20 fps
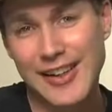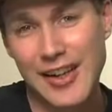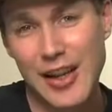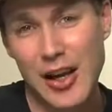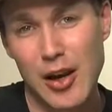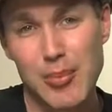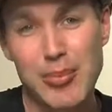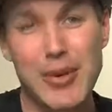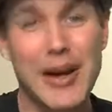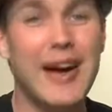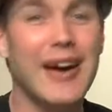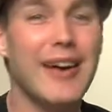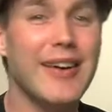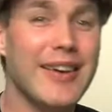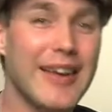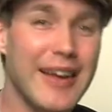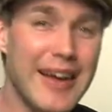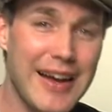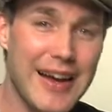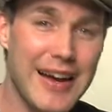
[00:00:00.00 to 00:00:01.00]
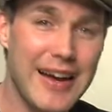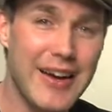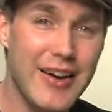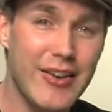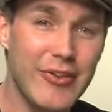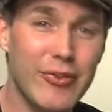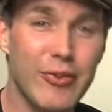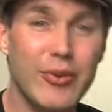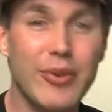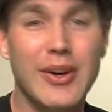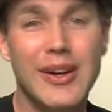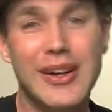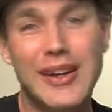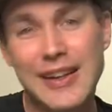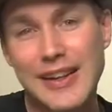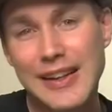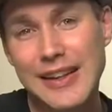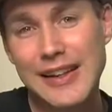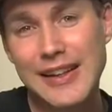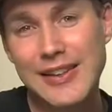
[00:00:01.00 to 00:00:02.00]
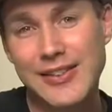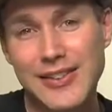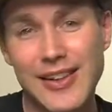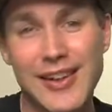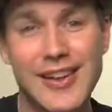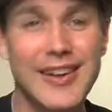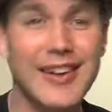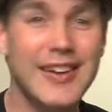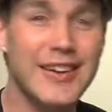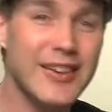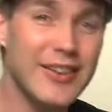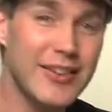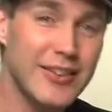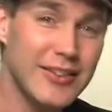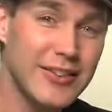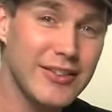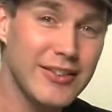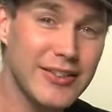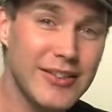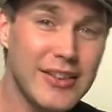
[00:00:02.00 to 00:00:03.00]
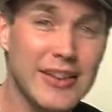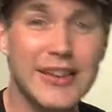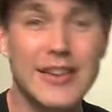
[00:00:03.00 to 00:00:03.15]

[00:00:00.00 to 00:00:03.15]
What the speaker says: about halfway down,